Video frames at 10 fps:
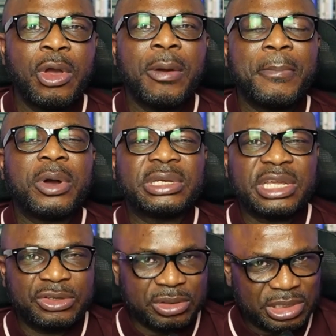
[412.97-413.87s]
But they
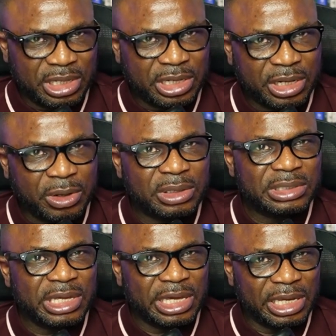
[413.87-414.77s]
indoctrinated
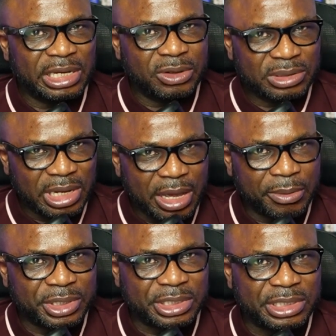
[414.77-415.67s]
us in those
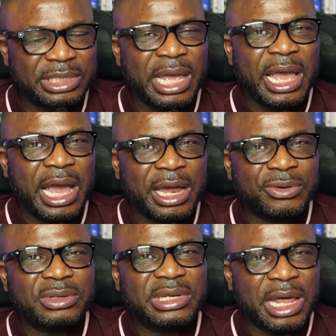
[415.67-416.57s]
languages, and
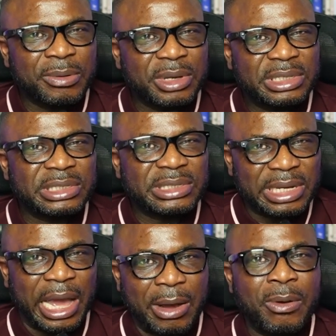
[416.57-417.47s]
those languages
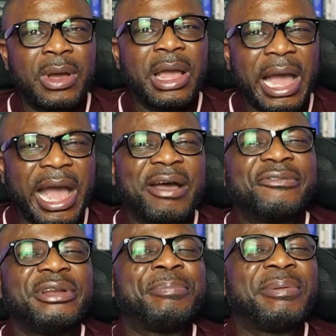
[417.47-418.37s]
now have
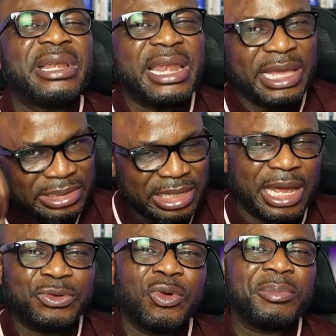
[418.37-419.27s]
replaced
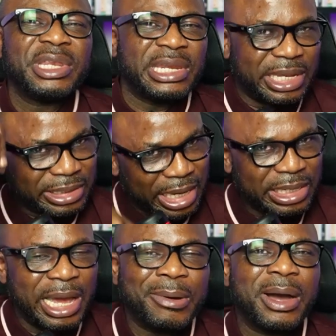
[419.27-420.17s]
and dominated
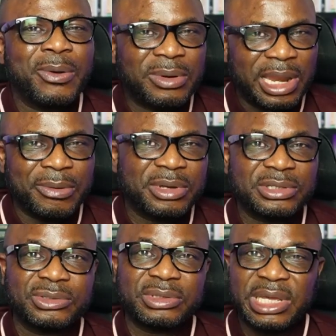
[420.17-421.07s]
our own
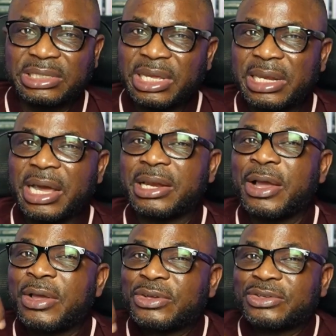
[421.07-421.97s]
languages to the extent that
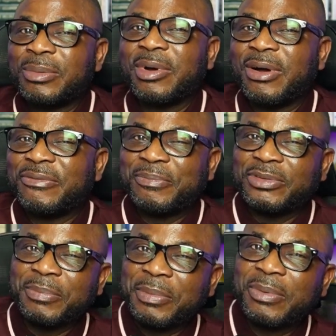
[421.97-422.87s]

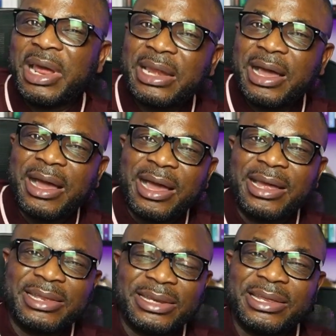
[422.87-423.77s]
some people right now
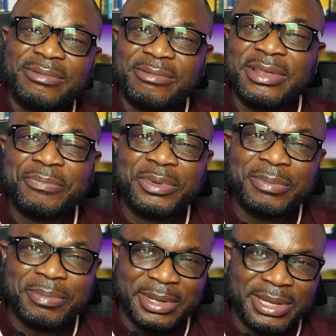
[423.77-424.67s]
are in a
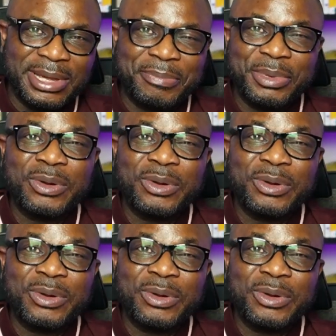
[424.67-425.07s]
big